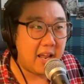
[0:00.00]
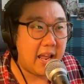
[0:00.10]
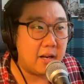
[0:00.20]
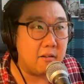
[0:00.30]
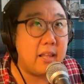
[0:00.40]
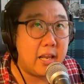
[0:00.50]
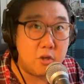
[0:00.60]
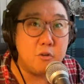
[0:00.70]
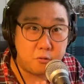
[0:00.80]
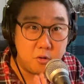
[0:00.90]
And thank
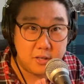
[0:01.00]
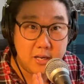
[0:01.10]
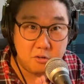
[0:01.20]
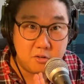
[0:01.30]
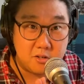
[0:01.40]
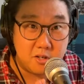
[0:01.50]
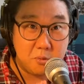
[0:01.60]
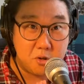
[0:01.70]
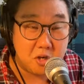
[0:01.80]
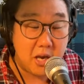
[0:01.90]
you to the WGA.